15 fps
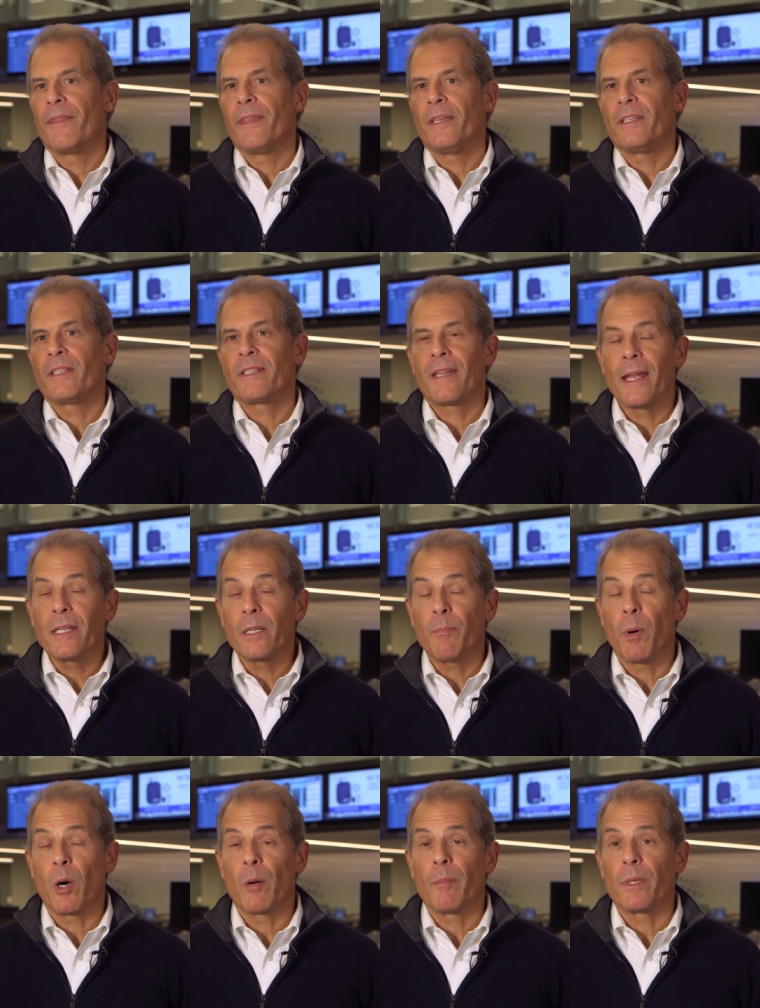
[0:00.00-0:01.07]
The State
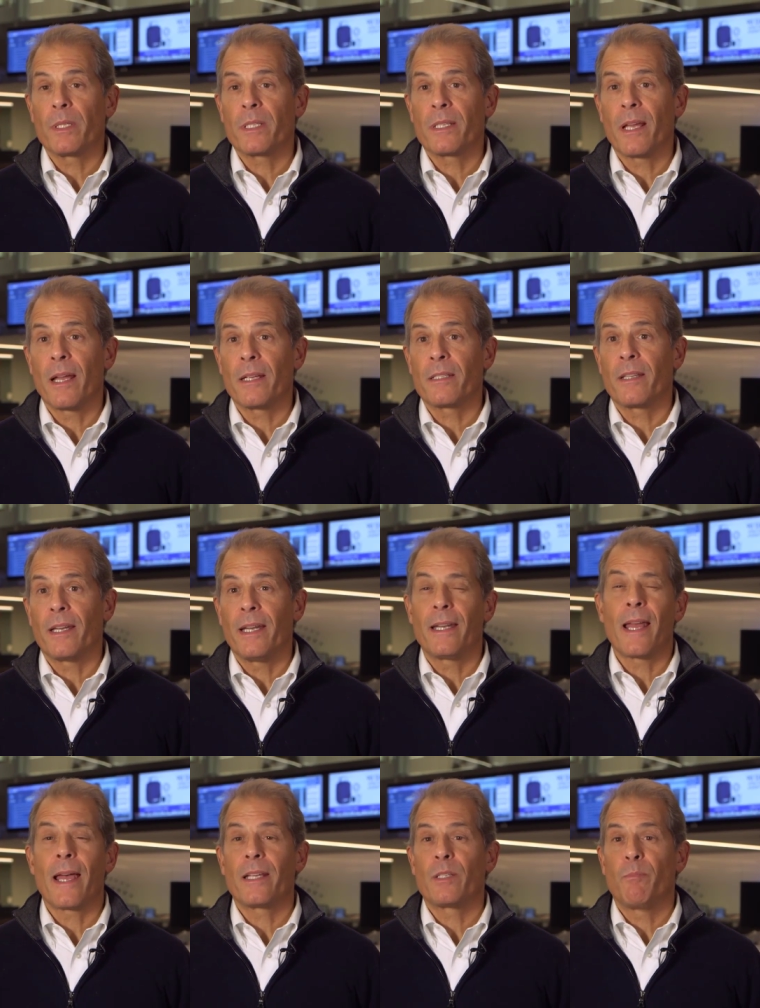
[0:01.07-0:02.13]
Department says that it
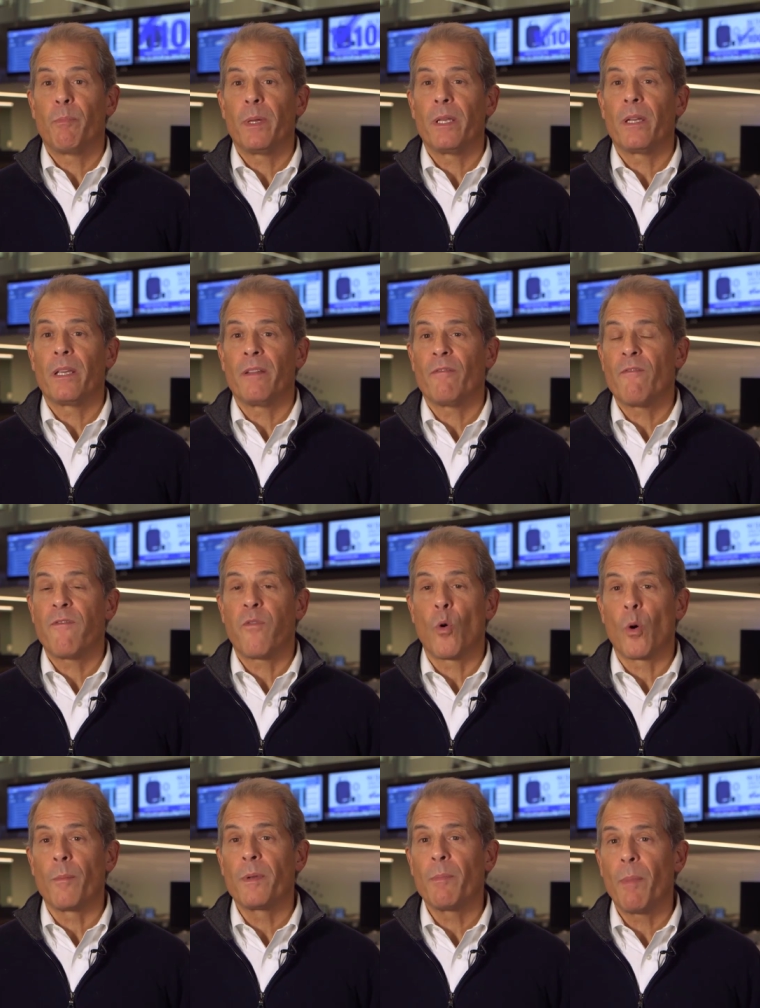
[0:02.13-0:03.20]
has been
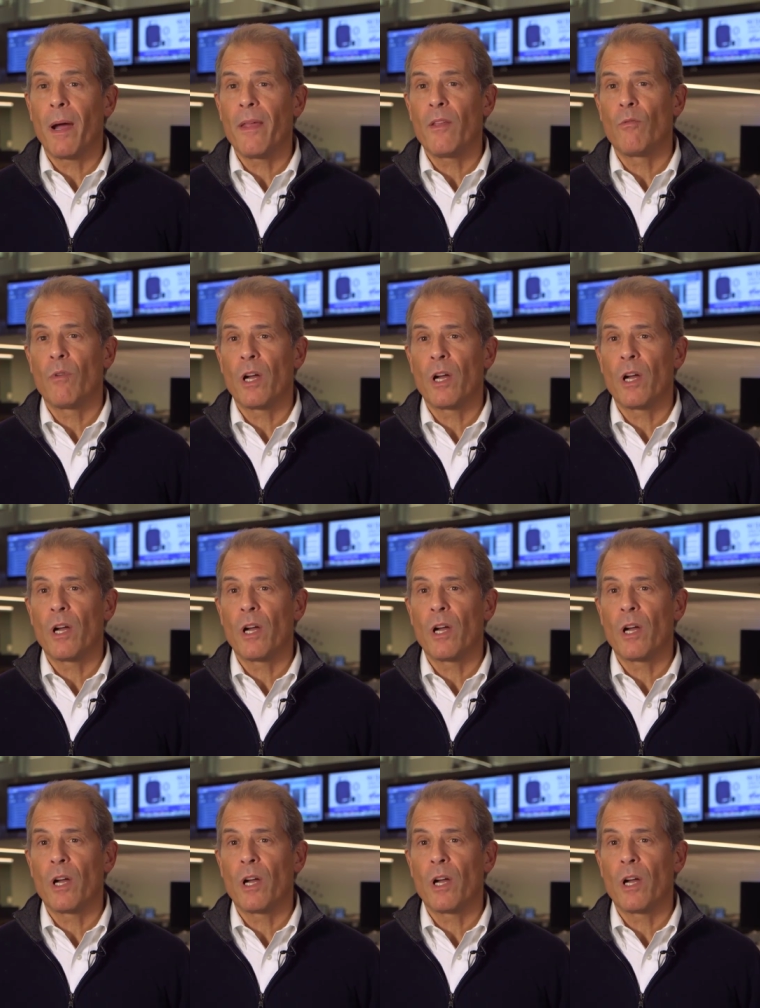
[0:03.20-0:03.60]
informed by the